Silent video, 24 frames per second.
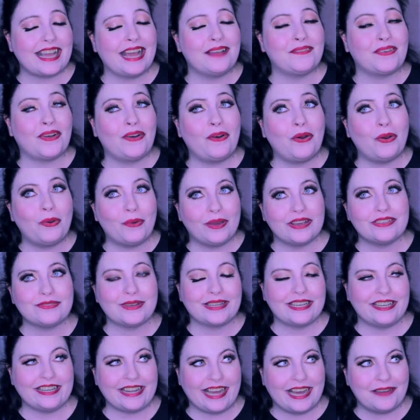I've always
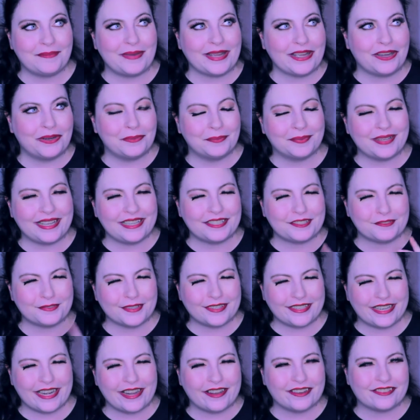wanted to have my own place for
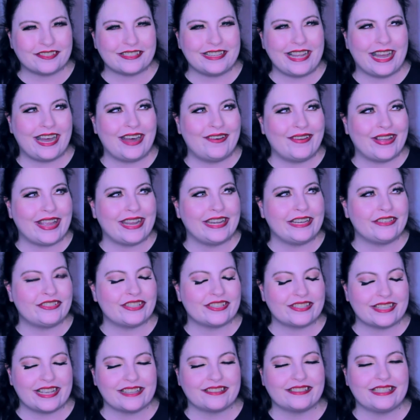years now, and it
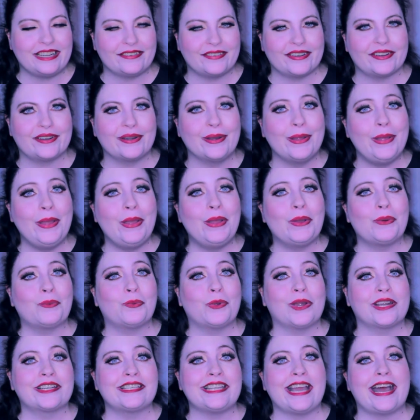just has never
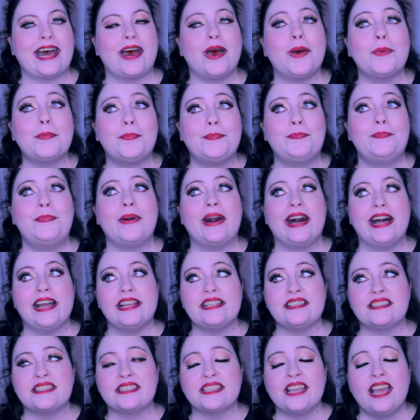worked out,
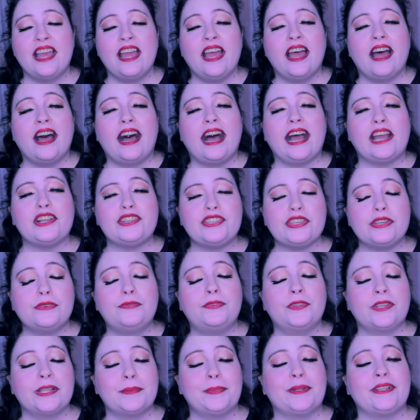but I do
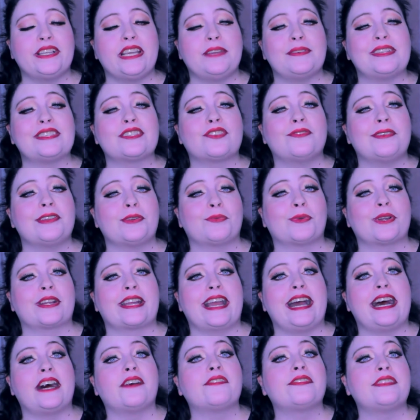fully believe it's going to work
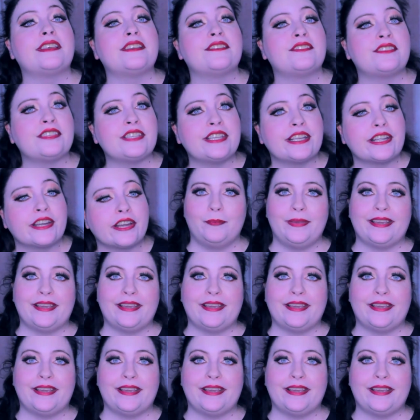out this year.